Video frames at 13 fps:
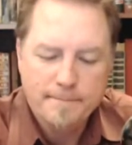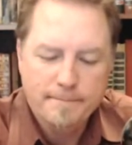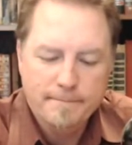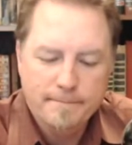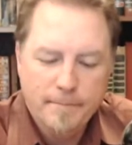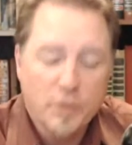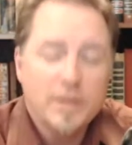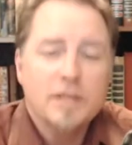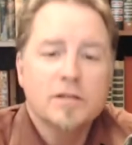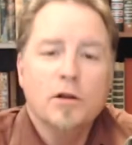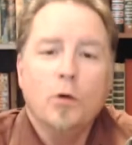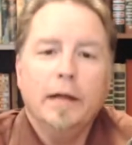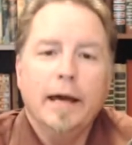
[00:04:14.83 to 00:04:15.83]
There is
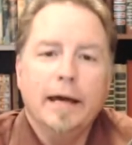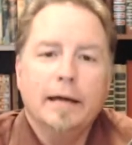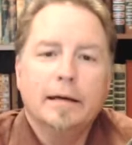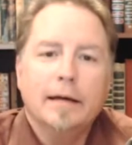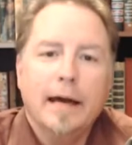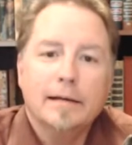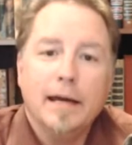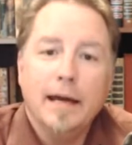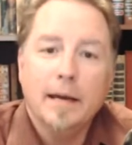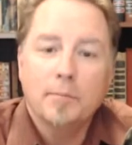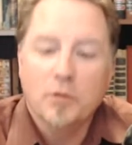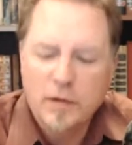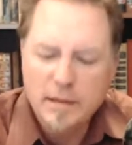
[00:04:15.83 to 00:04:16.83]
no lake at
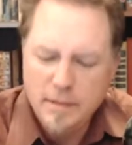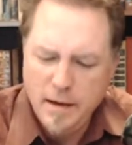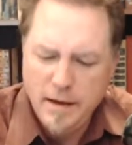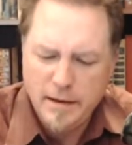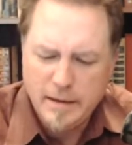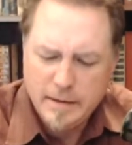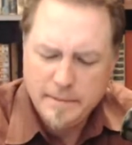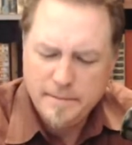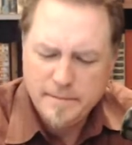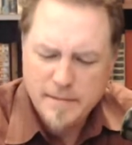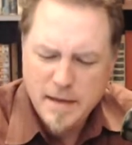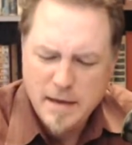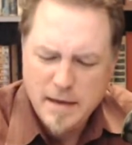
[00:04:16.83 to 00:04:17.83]
Camp Green Lake.
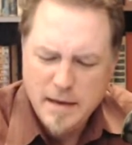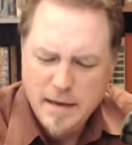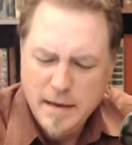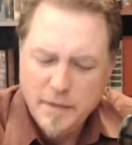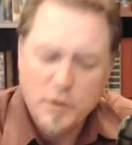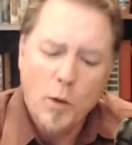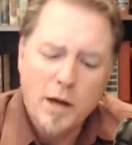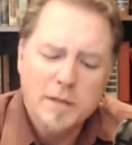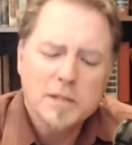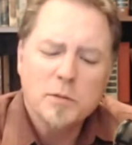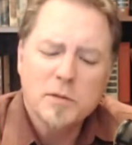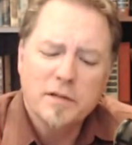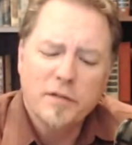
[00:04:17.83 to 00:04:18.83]
There once
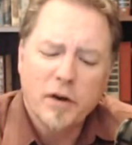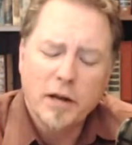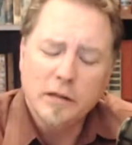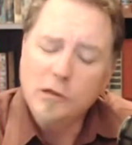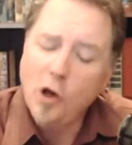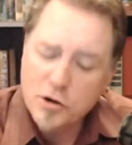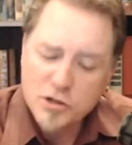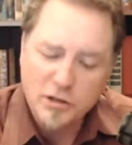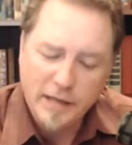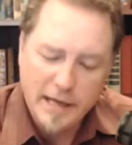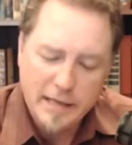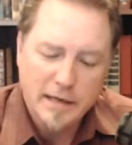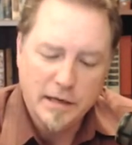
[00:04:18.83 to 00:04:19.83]
was a very large
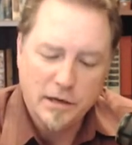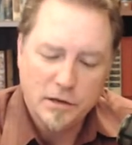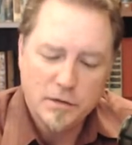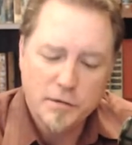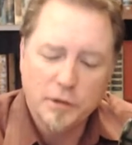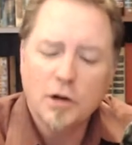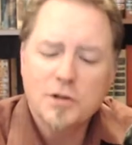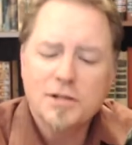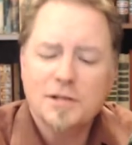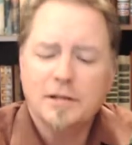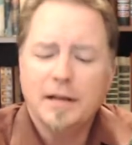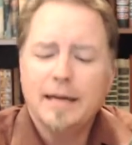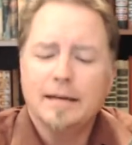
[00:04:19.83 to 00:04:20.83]
lake here, the
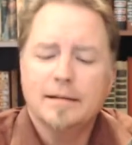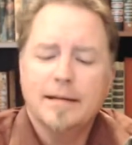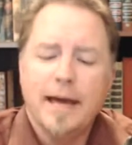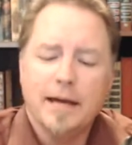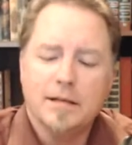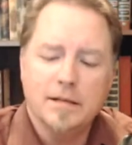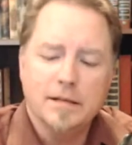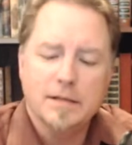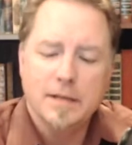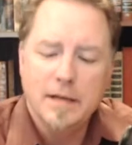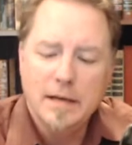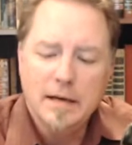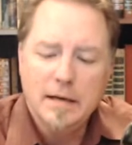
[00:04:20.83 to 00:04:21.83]
largest lake in Texas.
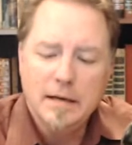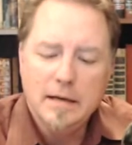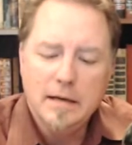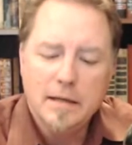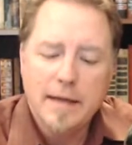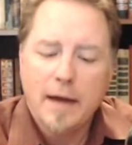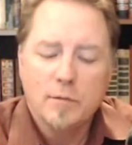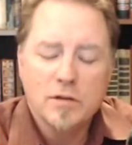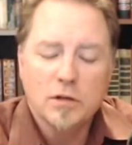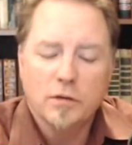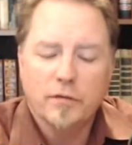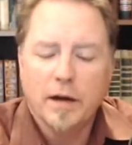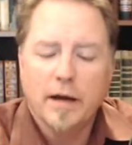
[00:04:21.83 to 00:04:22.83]
That was
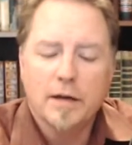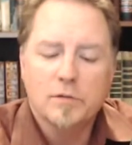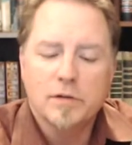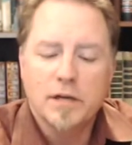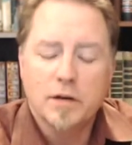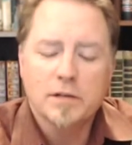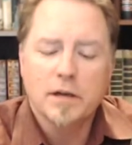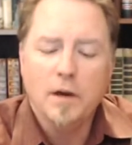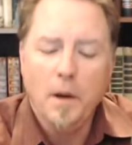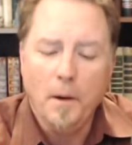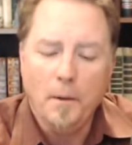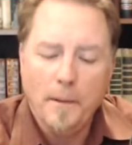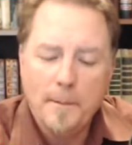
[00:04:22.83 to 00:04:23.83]
over a hundred years
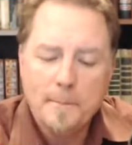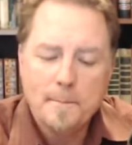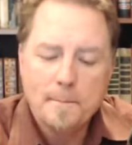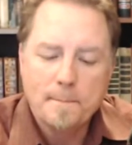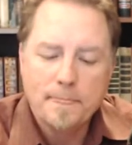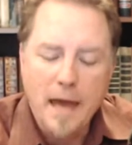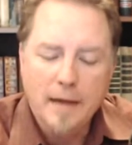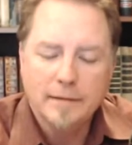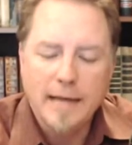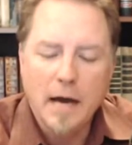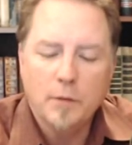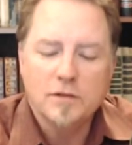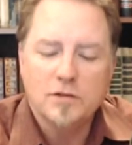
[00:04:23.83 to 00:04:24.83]
ago.
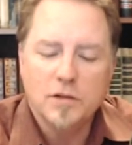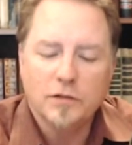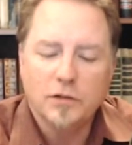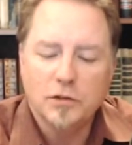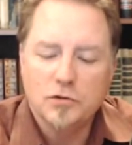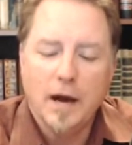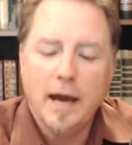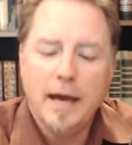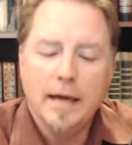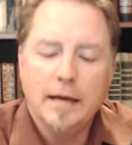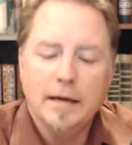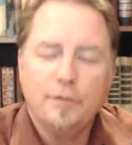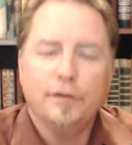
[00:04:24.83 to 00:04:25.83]
Now it is just a
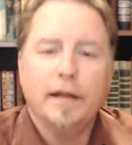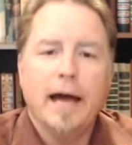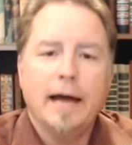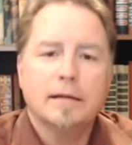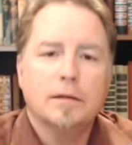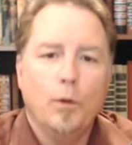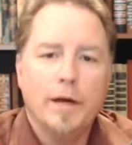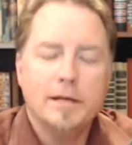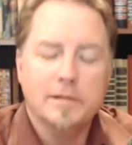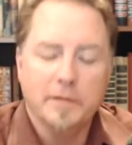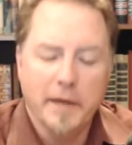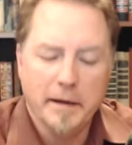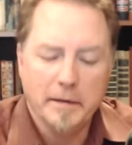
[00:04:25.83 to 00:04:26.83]
dry, flat
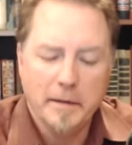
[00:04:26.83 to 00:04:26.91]
wasteland.